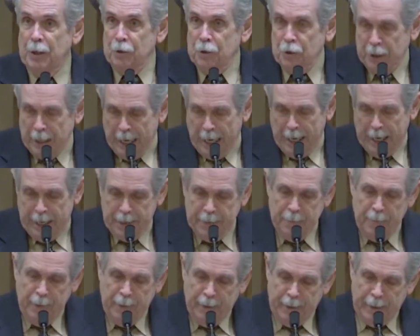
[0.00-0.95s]
stayed
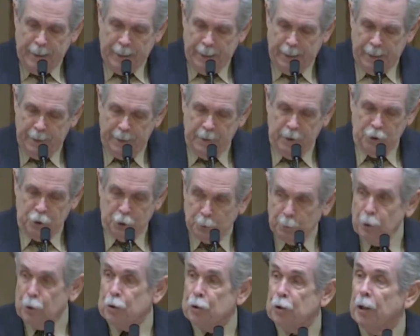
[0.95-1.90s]
in
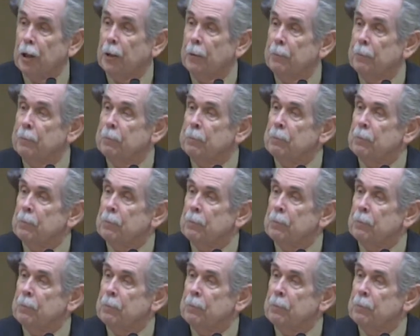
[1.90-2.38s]
Jerusalem.